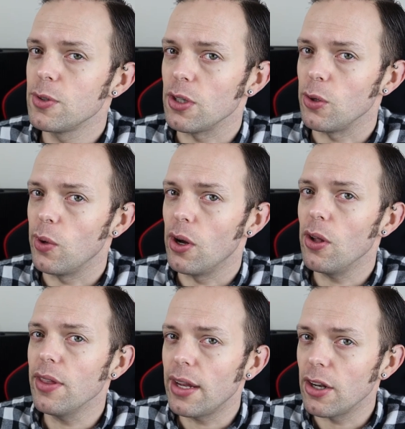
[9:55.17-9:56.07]
So uh,
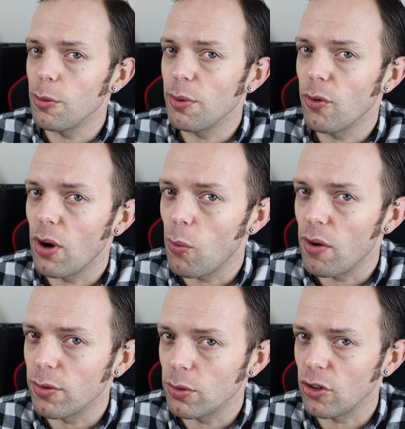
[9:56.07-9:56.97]
on that note, before I
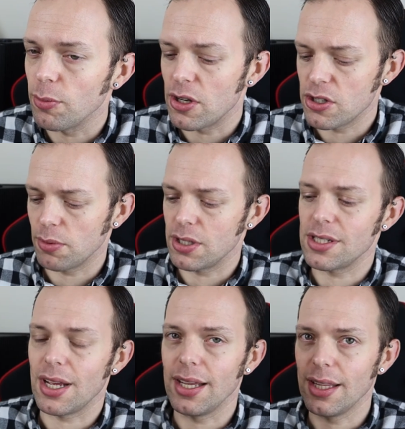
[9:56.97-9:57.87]
waffle too much, I want to
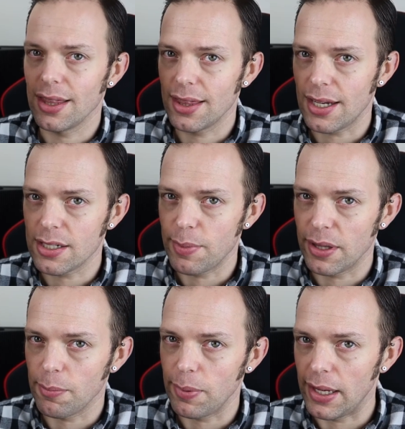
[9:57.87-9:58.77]
say that's
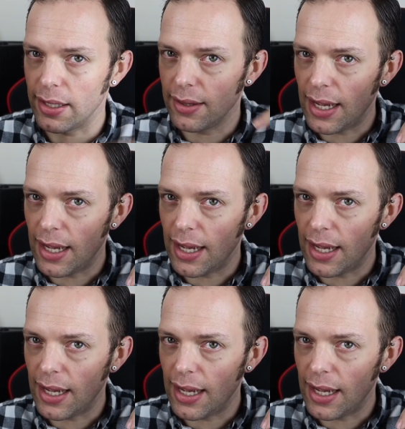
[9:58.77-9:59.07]
been the beer.